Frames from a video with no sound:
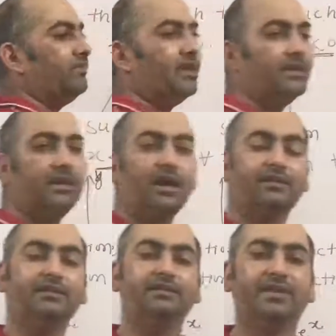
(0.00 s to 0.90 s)
want
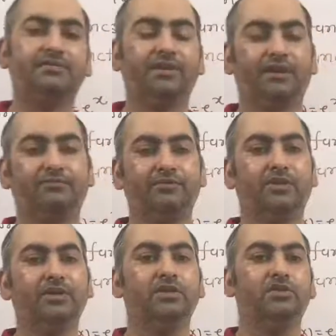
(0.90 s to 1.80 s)
other side graph we
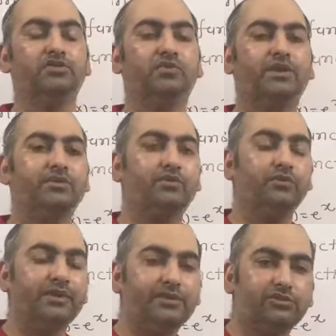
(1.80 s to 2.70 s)
want. So what you
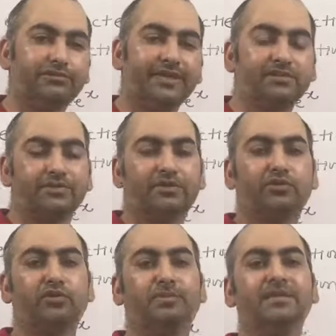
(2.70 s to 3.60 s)
do, instead of x, we have
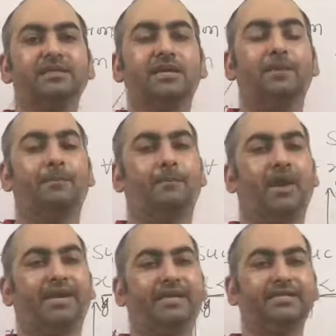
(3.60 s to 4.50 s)
to replace
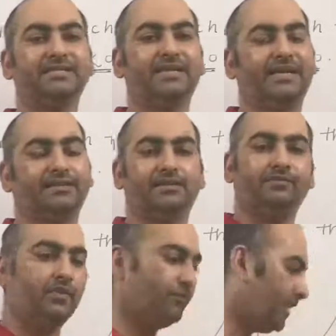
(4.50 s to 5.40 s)
minus x. For